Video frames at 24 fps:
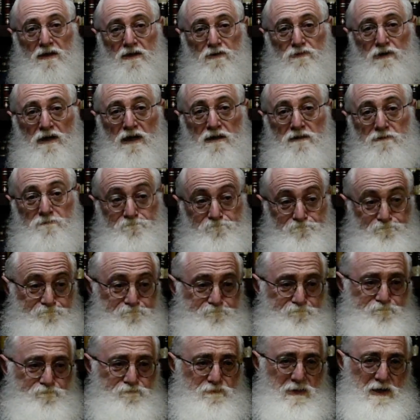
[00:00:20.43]
Well,
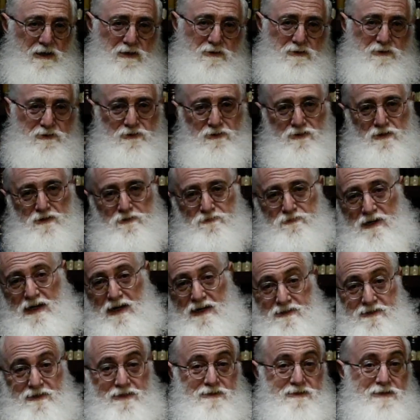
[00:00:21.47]
he is to the
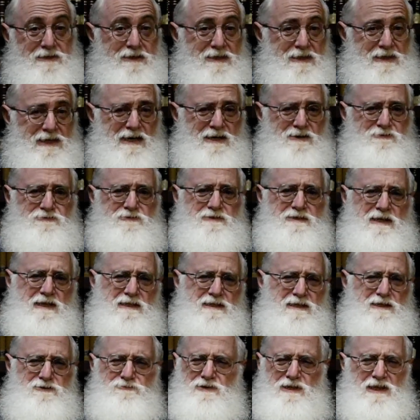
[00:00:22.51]
right, they're to the left, and
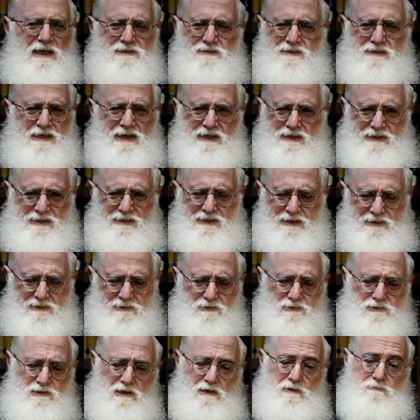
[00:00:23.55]
he realized he's not going to get the
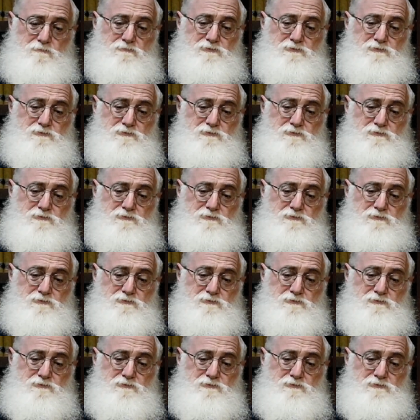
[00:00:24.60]
job.